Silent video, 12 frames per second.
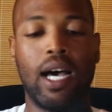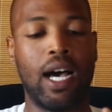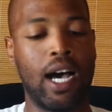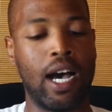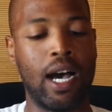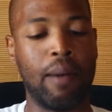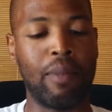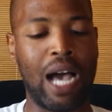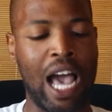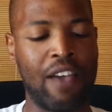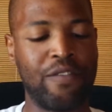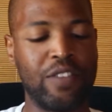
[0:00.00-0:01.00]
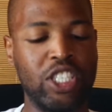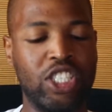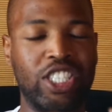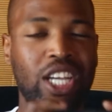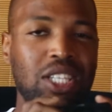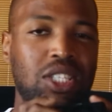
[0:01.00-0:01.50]
I've
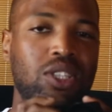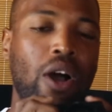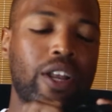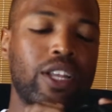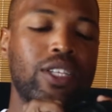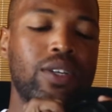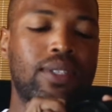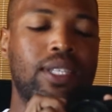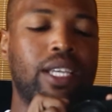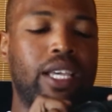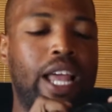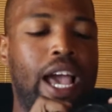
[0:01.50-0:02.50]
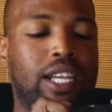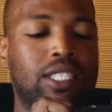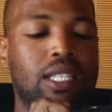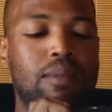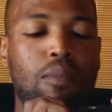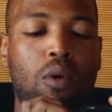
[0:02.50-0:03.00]
just started using it
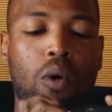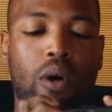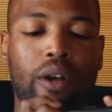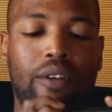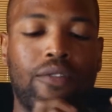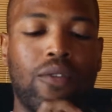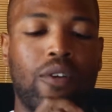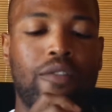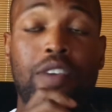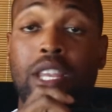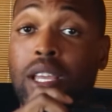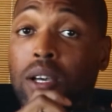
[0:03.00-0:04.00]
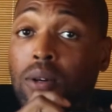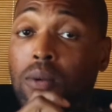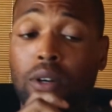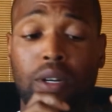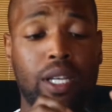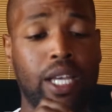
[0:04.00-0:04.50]
actually more for video
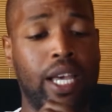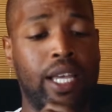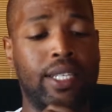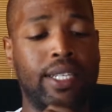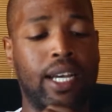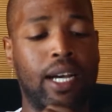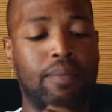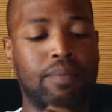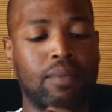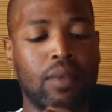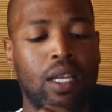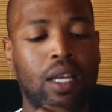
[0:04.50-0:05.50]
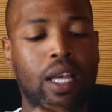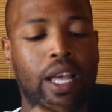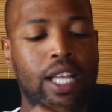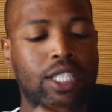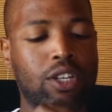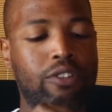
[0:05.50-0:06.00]
work, and
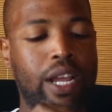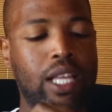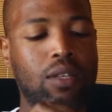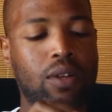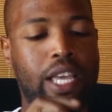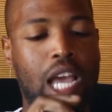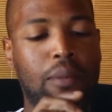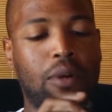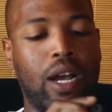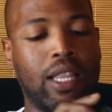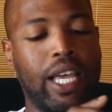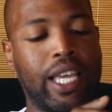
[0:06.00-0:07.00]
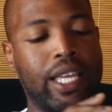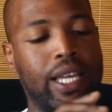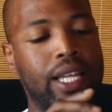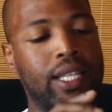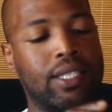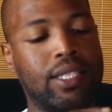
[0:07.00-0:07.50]
it's a great little camera. I like
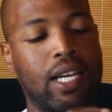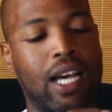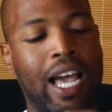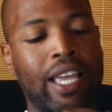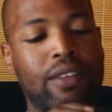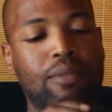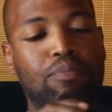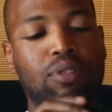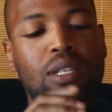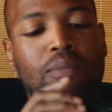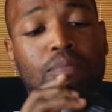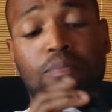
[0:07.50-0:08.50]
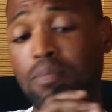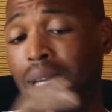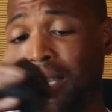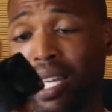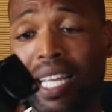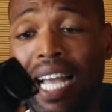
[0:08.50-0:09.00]
it. It's
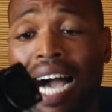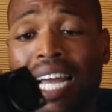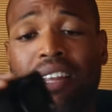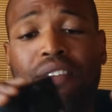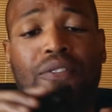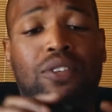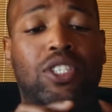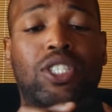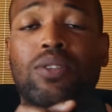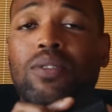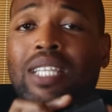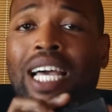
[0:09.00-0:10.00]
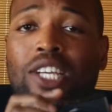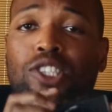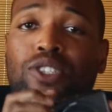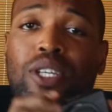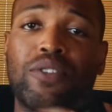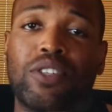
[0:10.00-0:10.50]
mainly got it for like
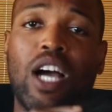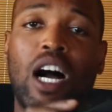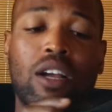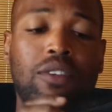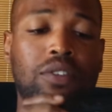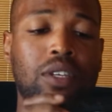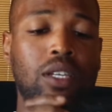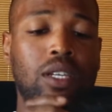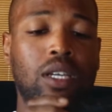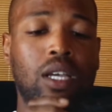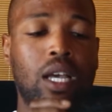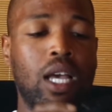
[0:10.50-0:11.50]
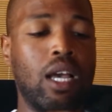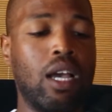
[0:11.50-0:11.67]
street photography